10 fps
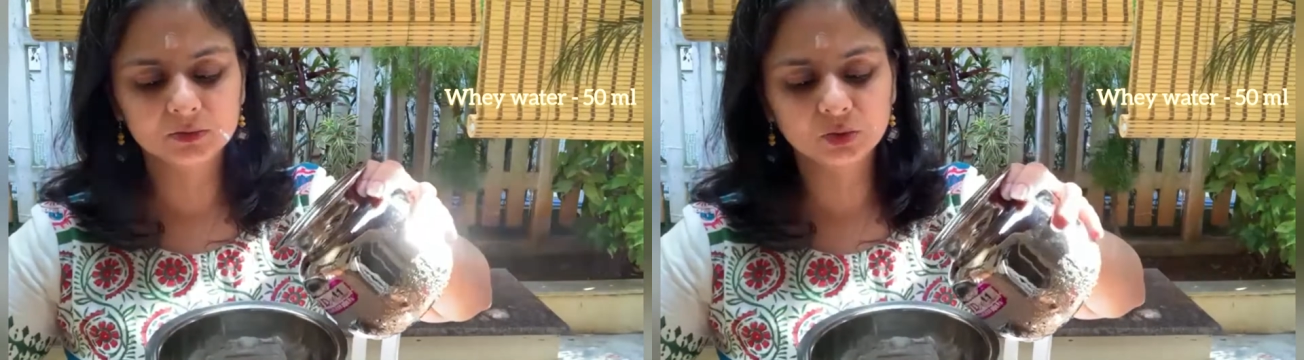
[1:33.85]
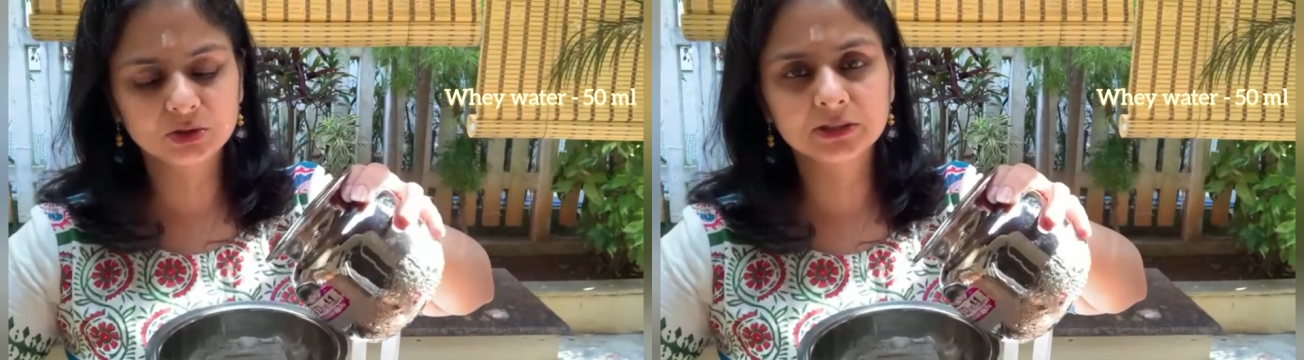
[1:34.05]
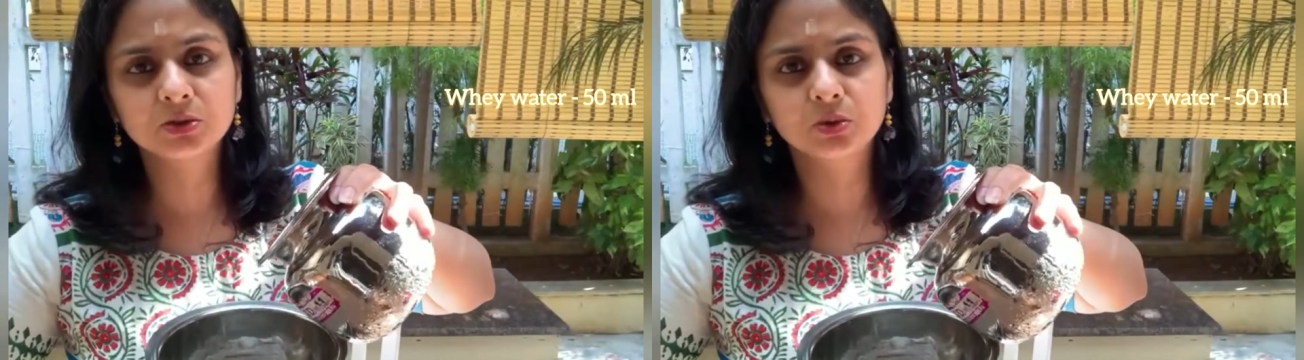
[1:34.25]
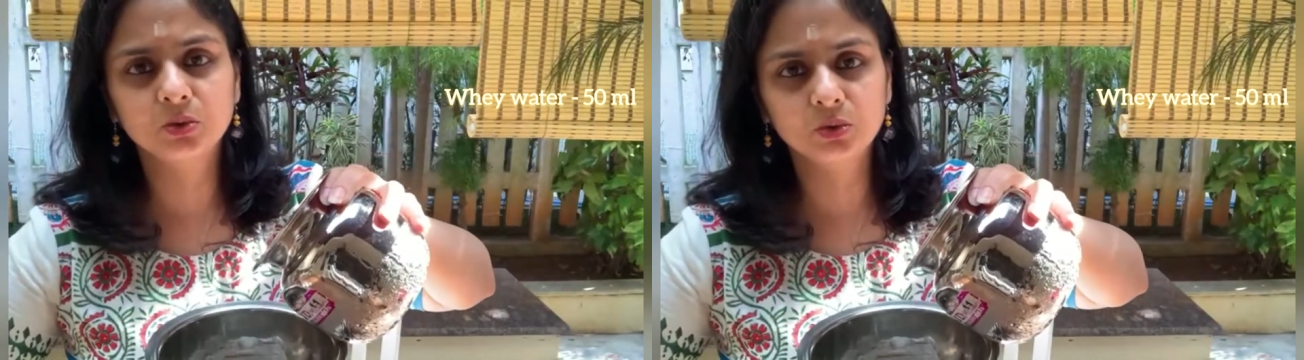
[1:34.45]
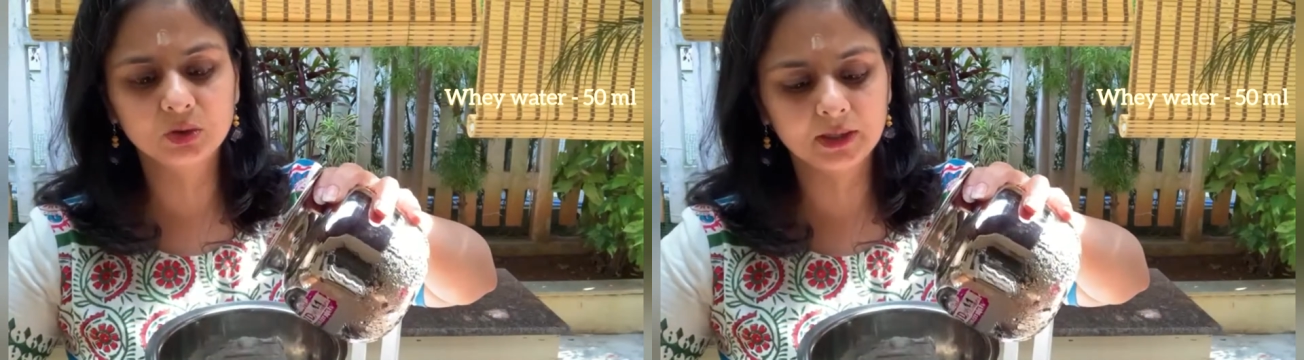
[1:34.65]
So just to
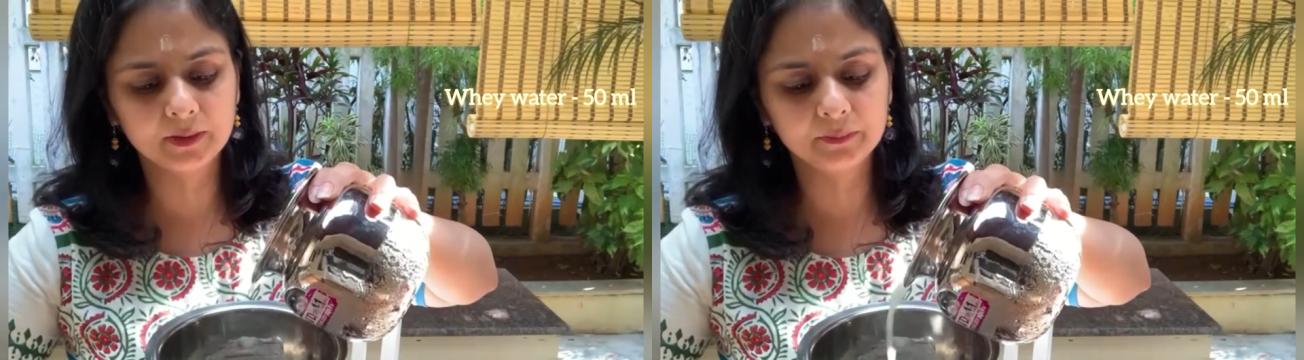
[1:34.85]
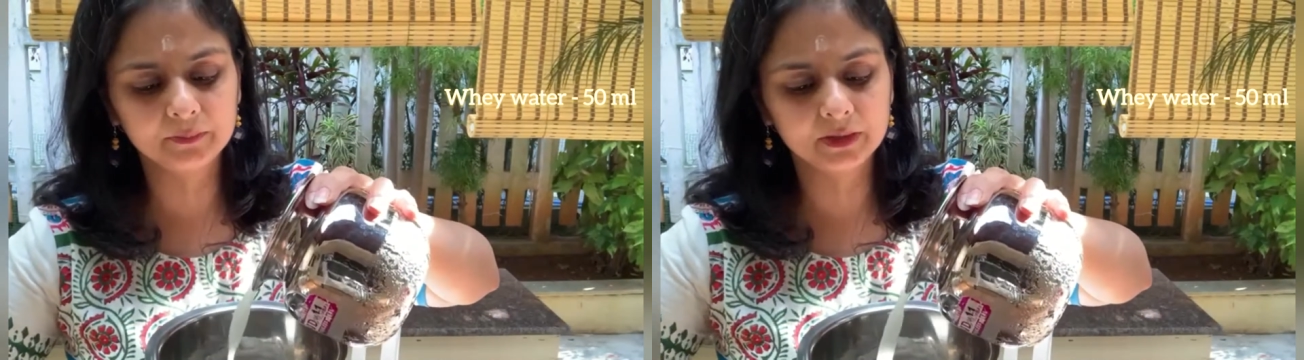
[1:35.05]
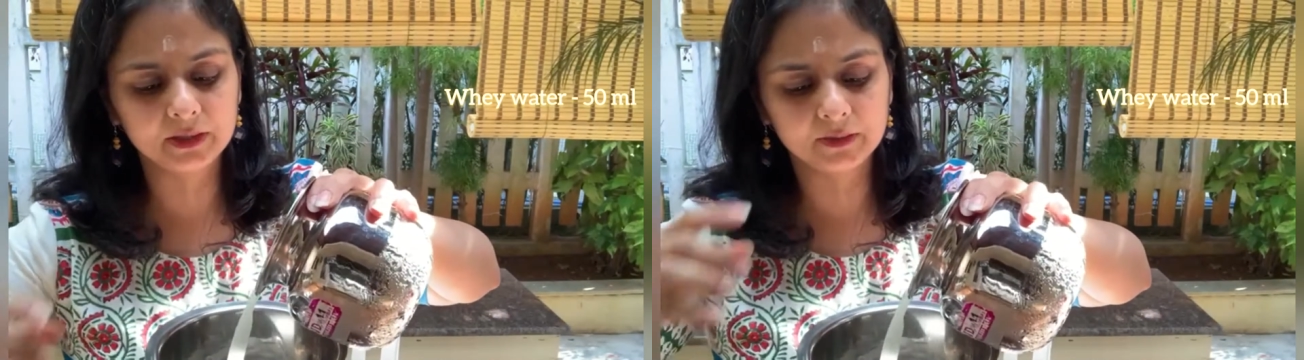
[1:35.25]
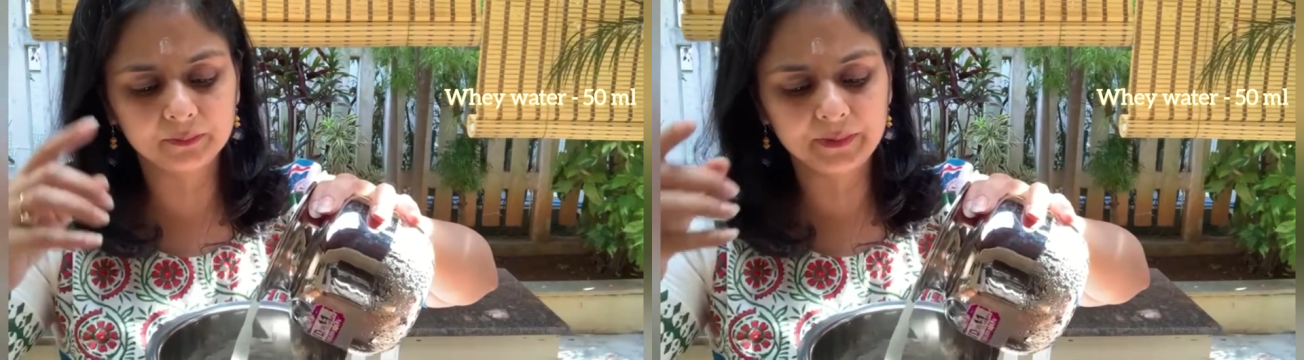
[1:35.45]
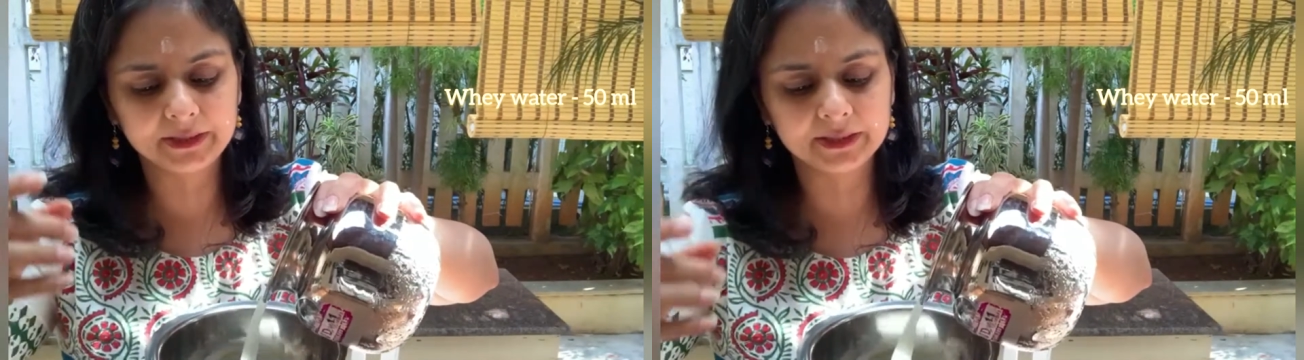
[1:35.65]

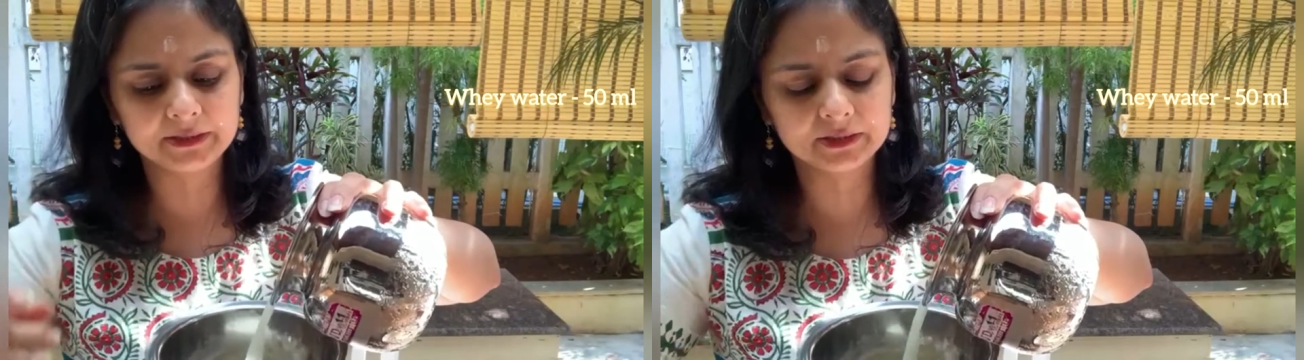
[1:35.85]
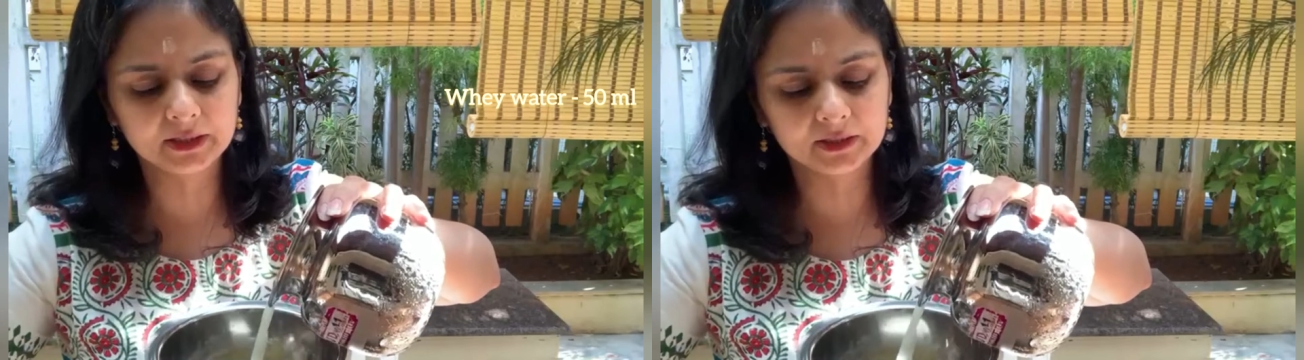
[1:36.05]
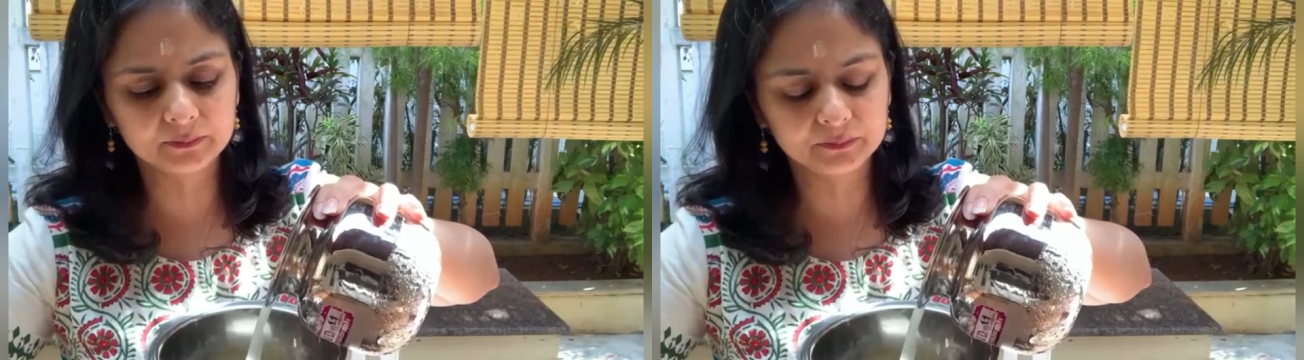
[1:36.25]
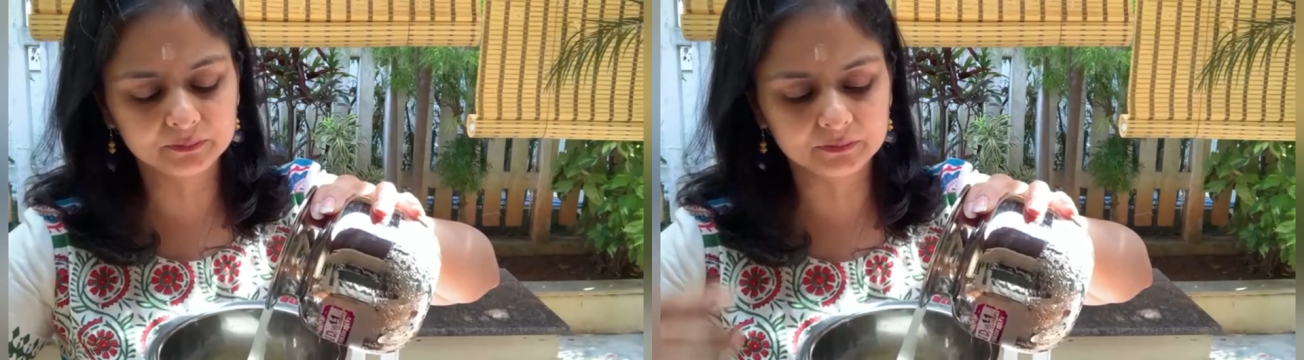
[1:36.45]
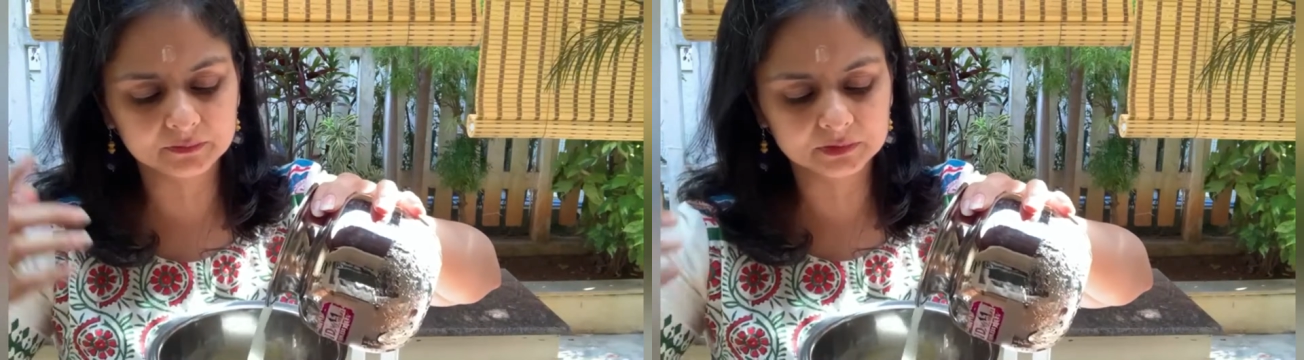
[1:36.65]
make it
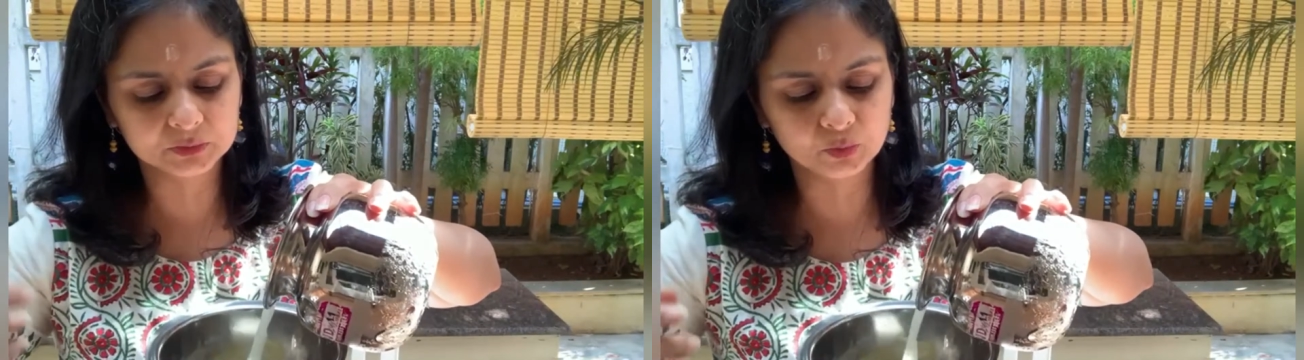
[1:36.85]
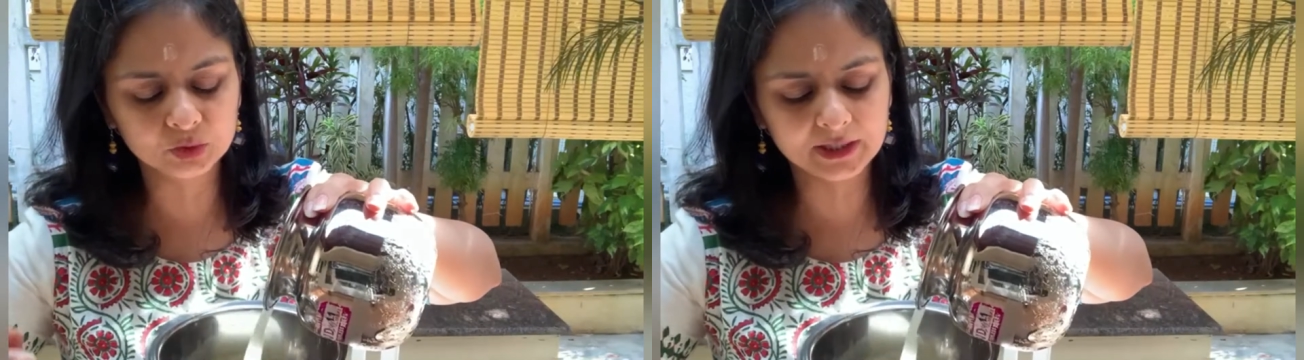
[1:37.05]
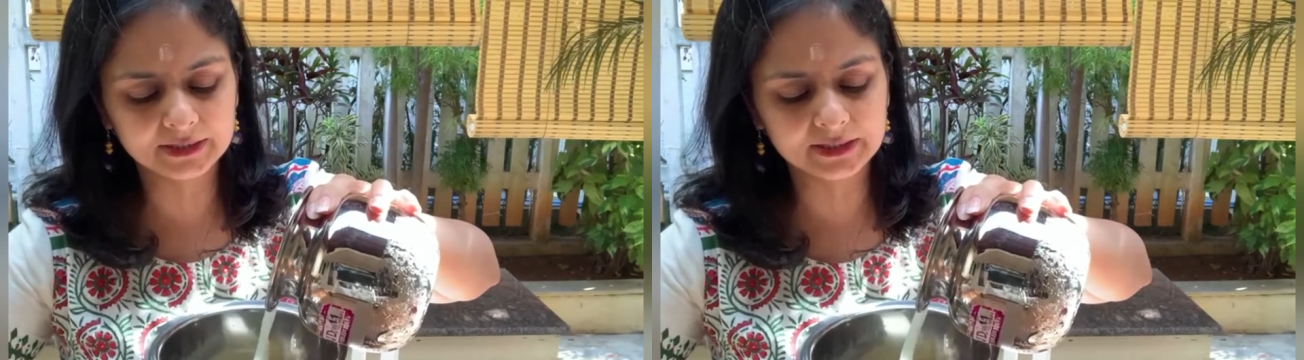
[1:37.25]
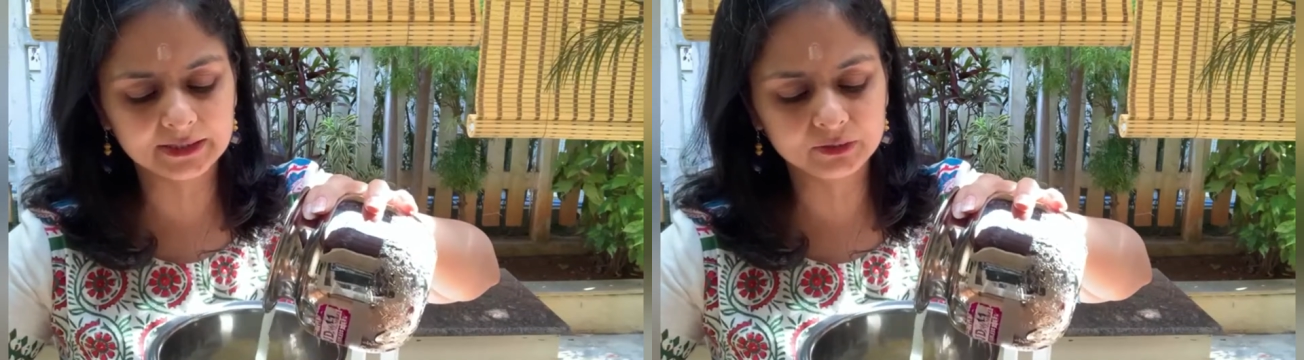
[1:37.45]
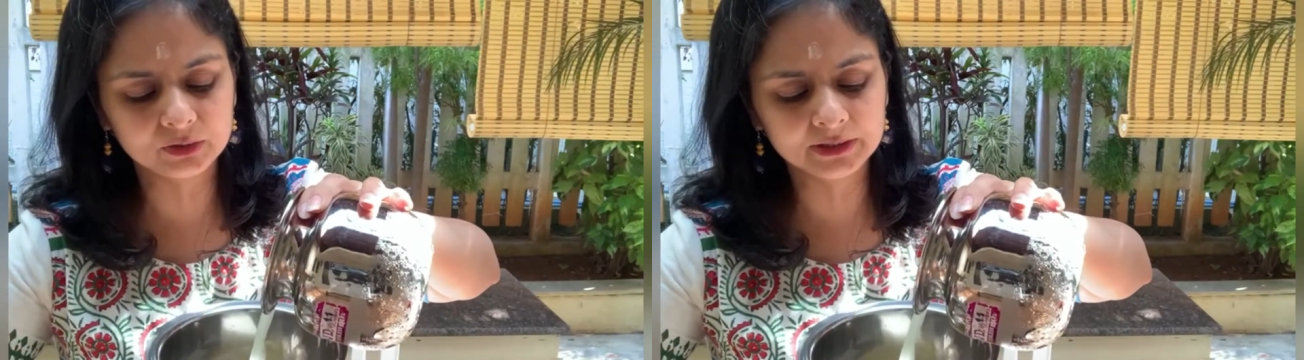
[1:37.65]
smooth and
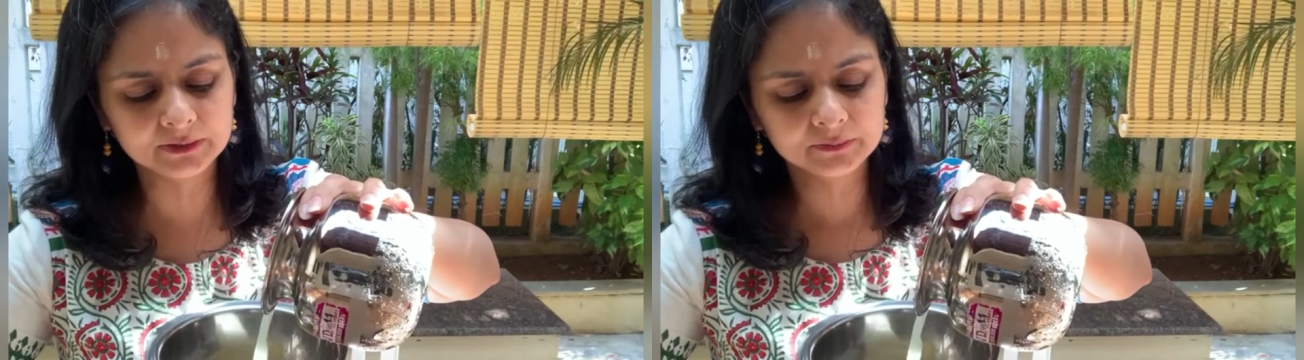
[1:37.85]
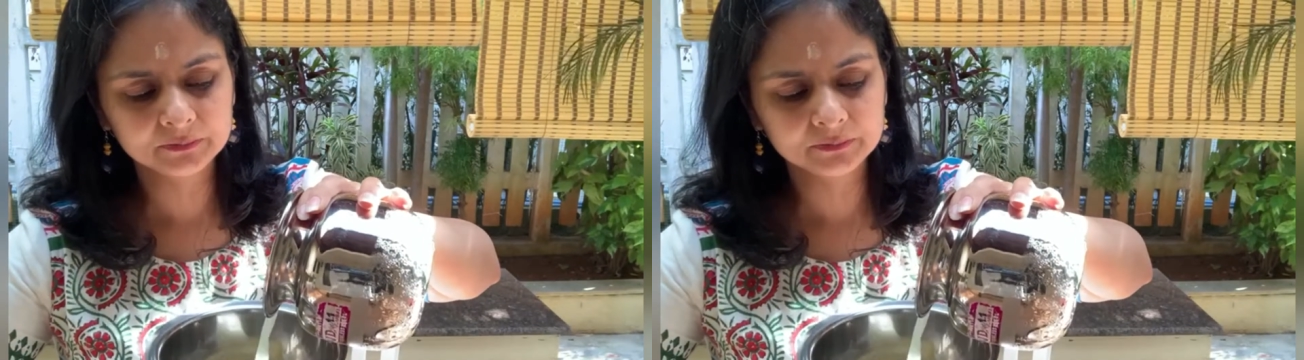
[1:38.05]
diluted.